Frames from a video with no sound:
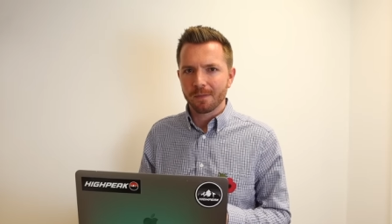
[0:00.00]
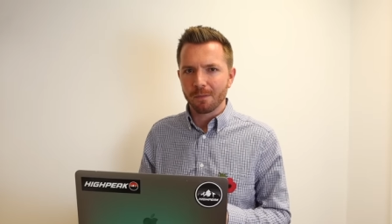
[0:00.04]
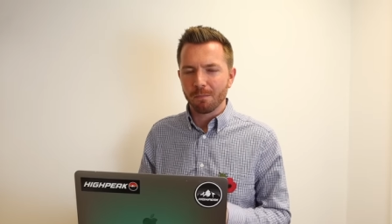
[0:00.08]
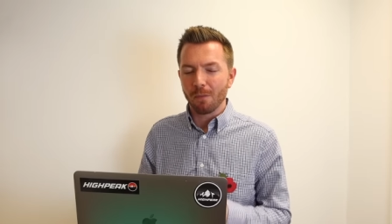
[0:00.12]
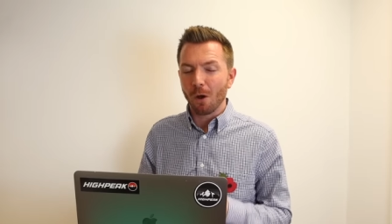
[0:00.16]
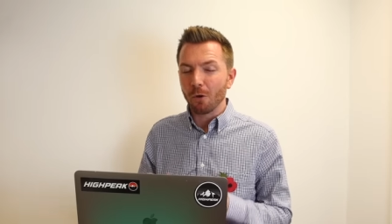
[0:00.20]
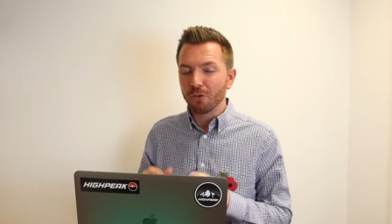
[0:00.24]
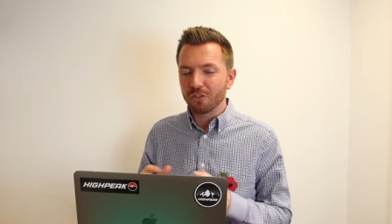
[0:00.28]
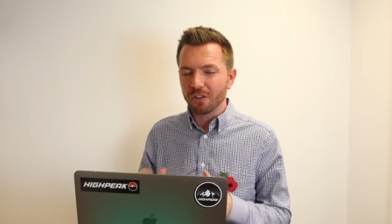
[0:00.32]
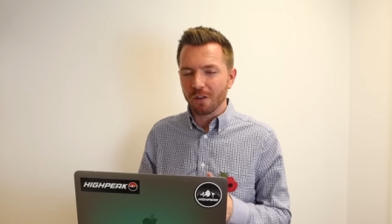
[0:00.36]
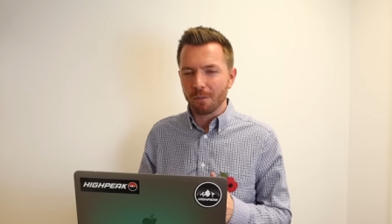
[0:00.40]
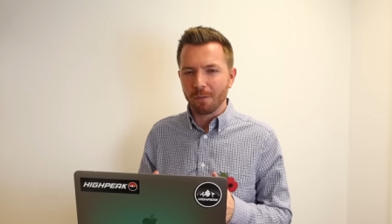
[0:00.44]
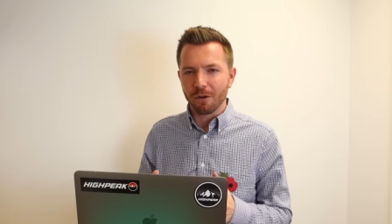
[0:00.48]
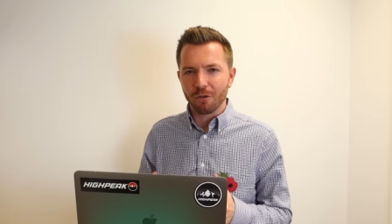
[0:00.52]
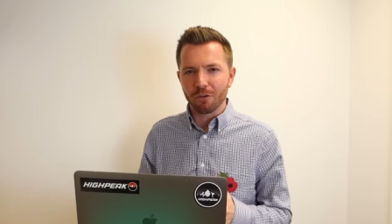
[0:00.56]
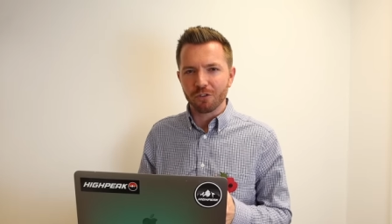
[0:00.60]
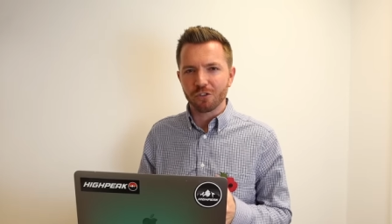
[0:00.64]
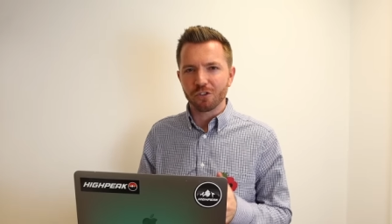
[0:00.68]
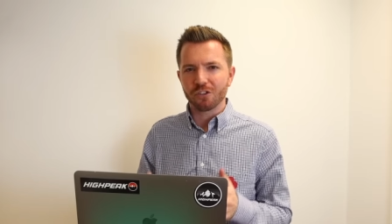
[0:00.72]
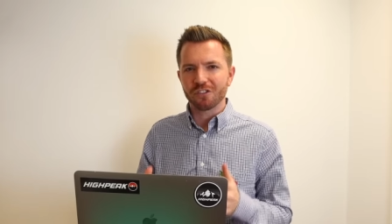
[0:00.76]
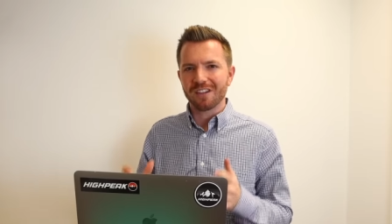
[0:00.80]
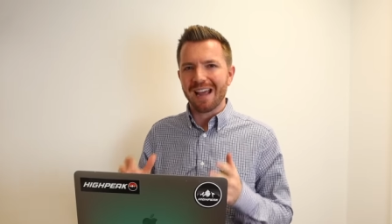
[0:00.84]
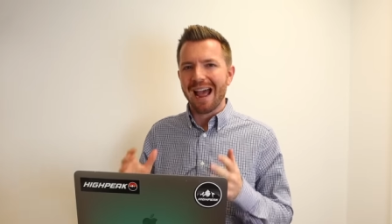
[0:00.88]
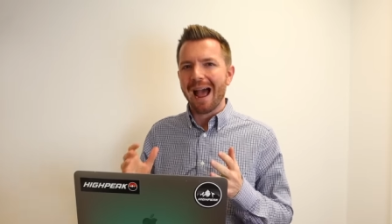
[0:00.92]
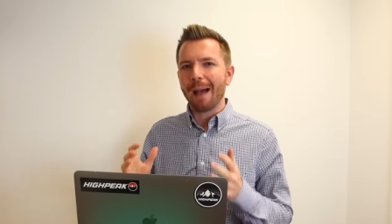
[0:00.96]
Most of them are
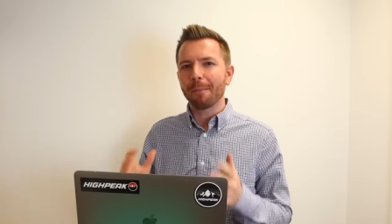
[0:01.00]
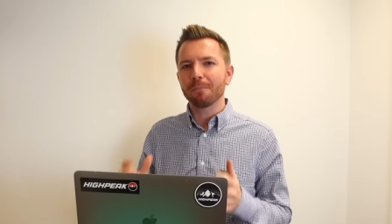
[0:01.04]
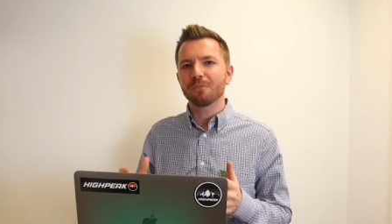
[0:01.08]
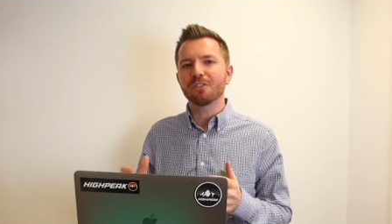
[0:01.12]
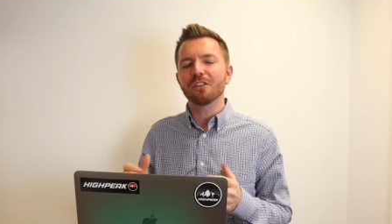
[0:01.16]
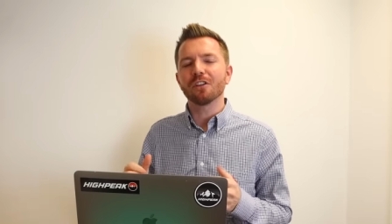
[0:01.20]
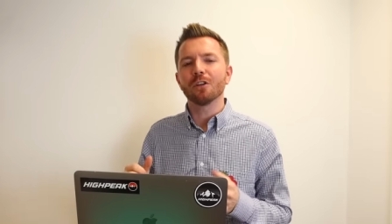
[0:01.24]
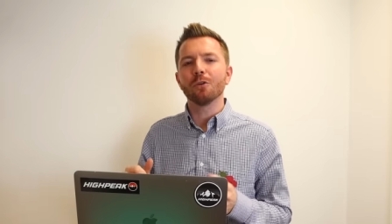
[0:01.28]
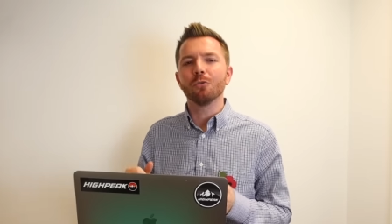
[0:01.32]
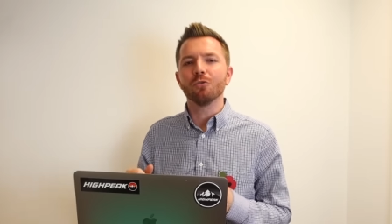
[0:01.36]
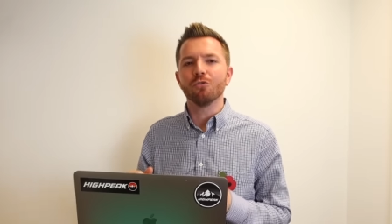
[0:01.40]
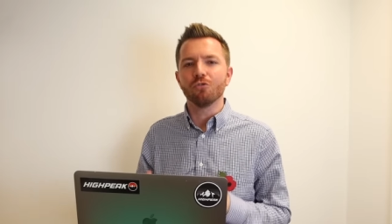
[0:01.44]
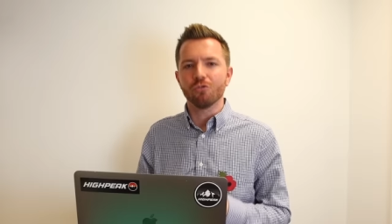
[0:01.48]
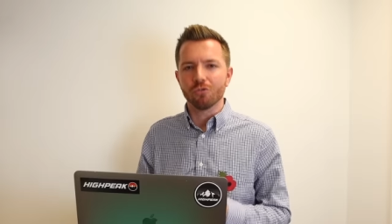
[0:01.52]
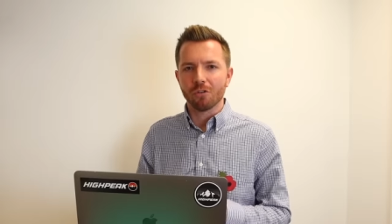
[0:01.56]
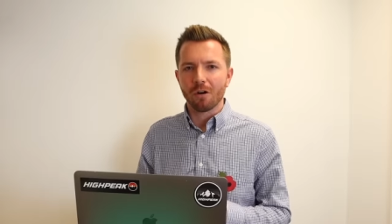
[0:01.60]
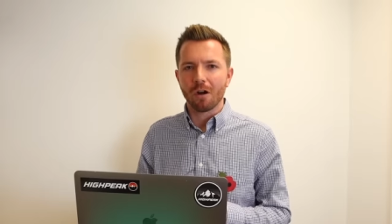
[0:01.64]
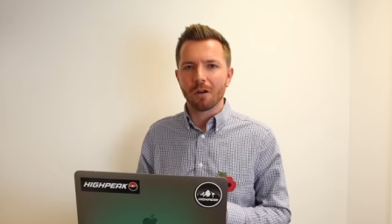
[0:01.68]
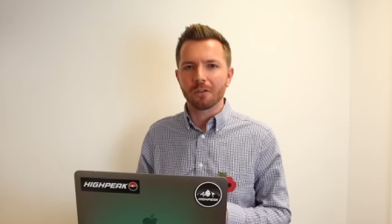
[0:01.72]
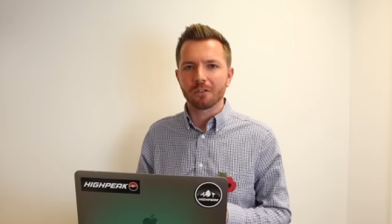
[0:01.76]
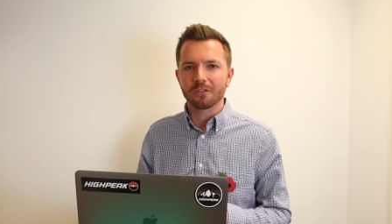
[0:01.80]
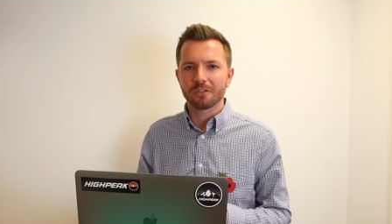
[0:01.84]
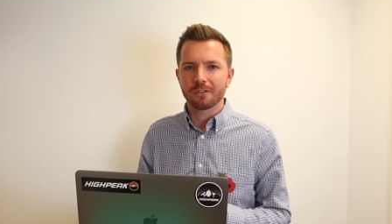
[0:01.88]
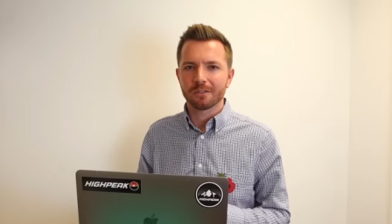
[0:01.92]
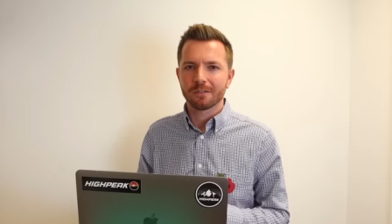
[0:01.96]
just absolute
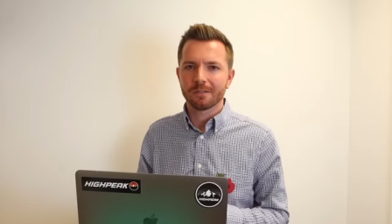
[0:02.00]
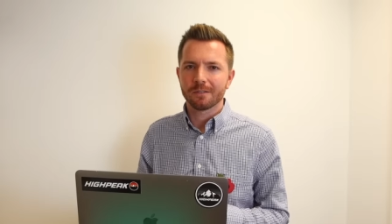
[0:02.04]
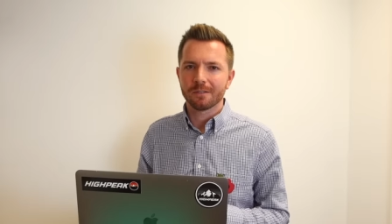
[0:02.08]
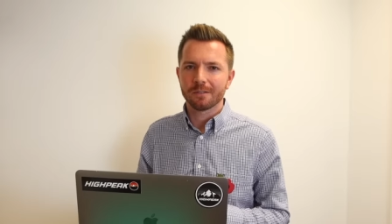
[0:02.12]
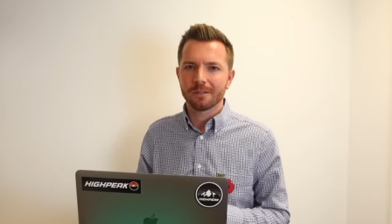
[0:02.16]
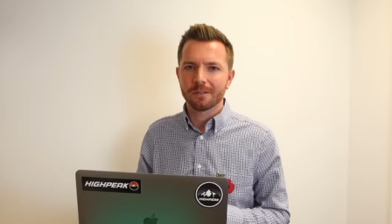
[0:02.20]
dross.